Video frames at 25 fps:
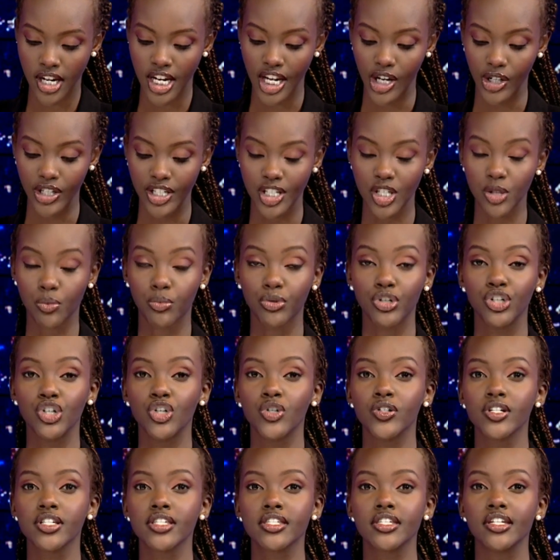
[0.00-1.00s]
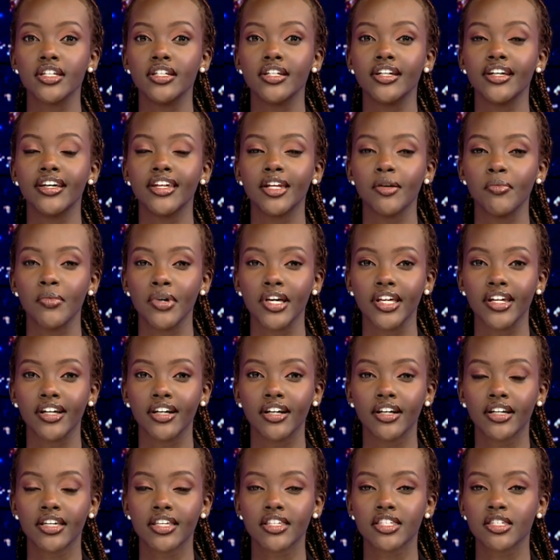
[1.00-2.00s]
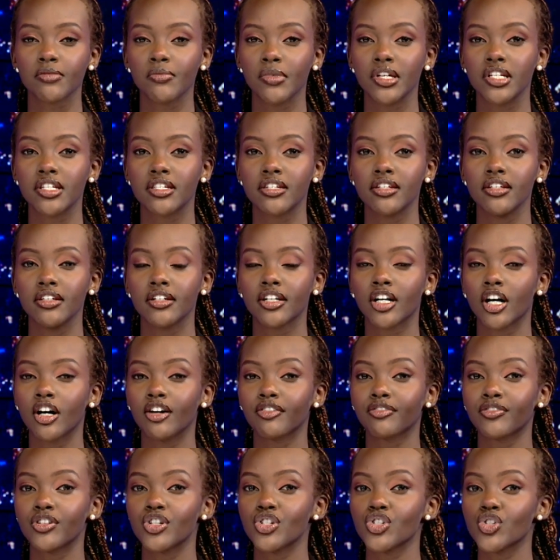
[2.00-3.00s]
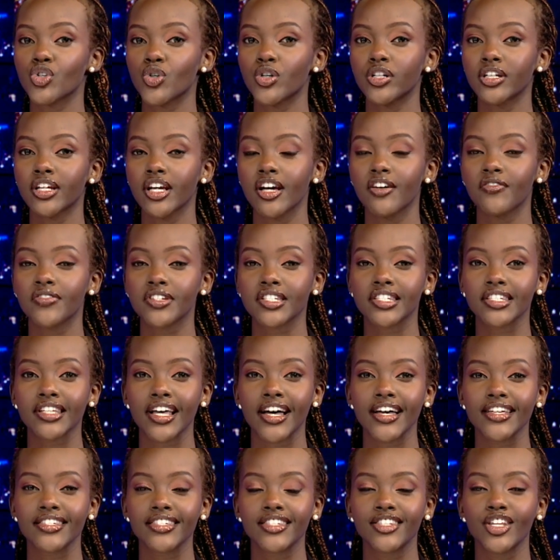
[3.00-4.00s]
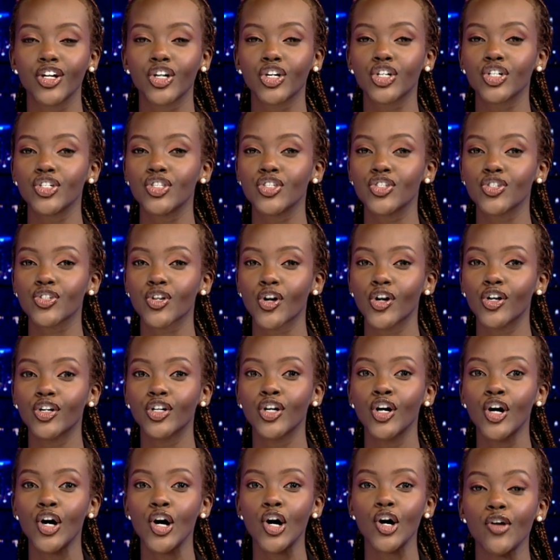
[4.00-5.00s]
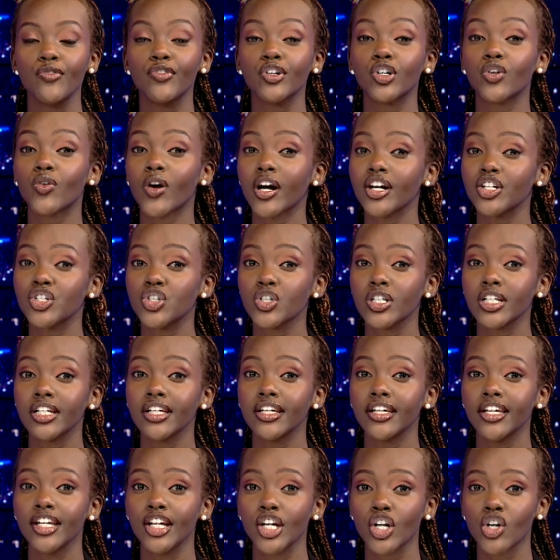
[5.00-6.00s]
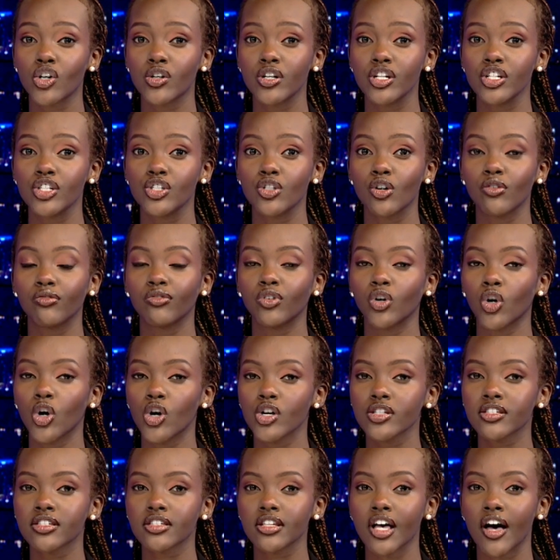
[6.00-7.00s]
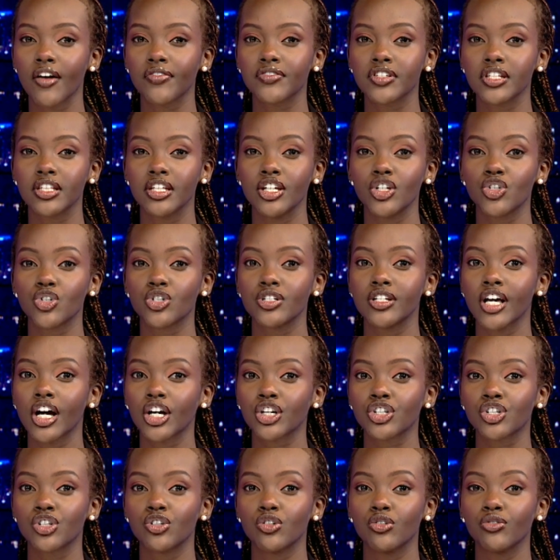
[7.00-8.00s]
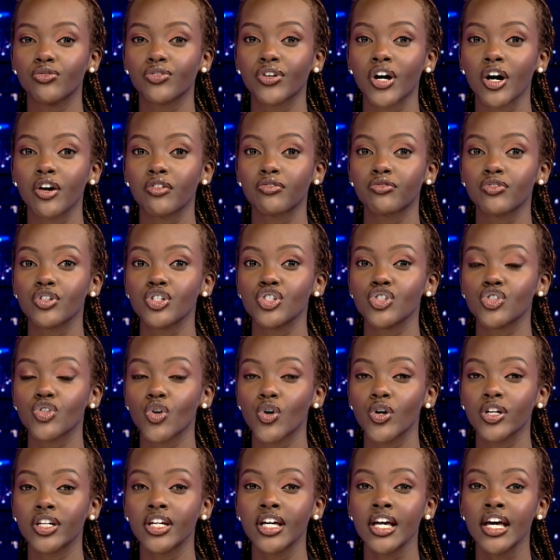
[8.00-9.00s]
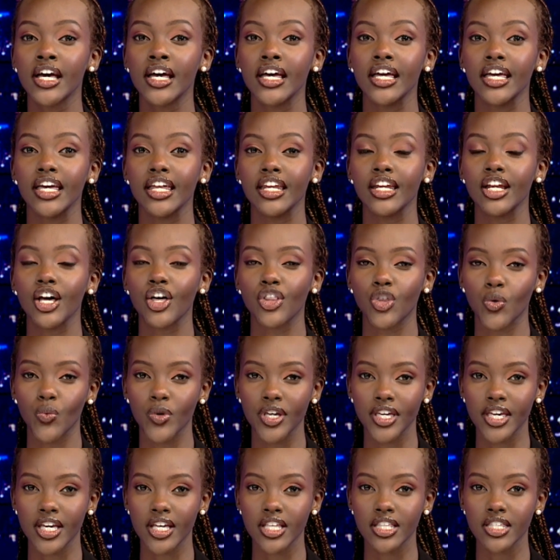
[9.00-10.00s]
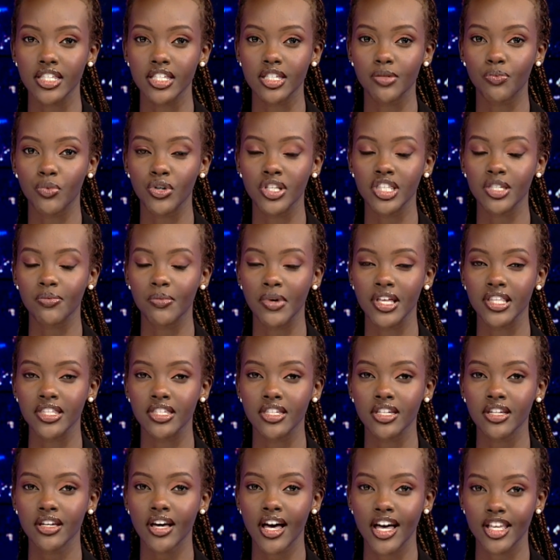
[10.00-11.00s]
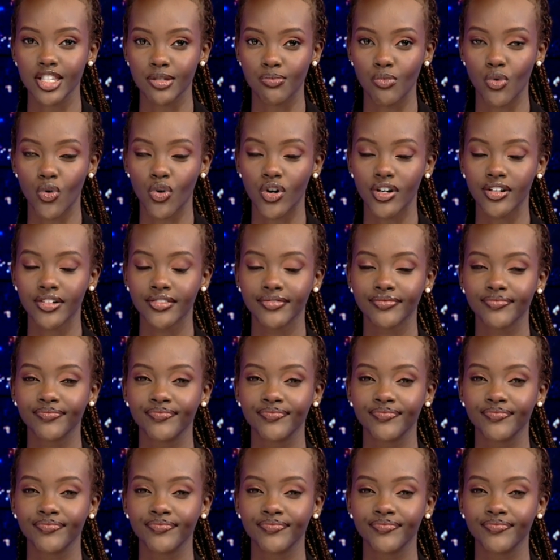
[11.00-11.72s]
Now, entrepreneurs in Eremera, Kisimenti, Kafri Zone emphasize their concern of a gradually increase of loss after the introduction of Kafri Zone in the weekends. Prince Manzi has more.